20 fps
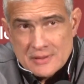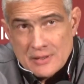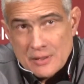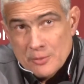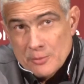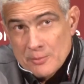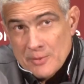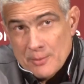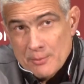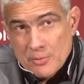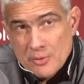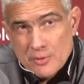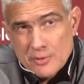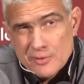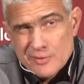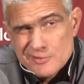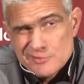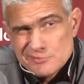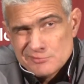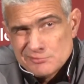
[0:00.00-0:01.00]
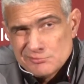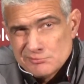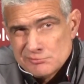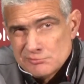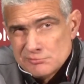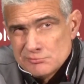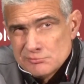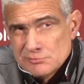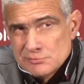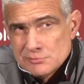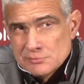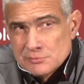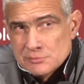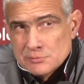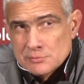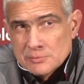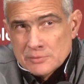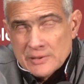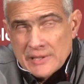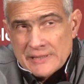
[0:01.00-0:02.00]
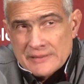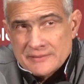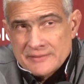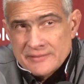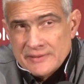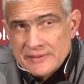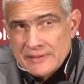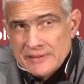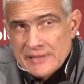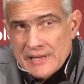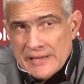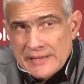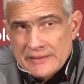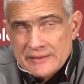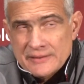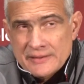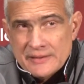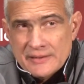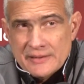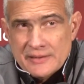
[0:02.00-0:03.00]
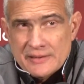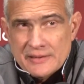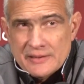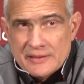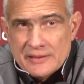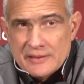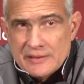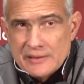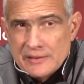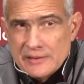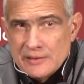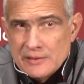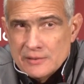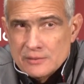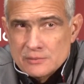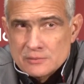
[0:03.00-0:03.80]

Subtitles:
I remember 1990,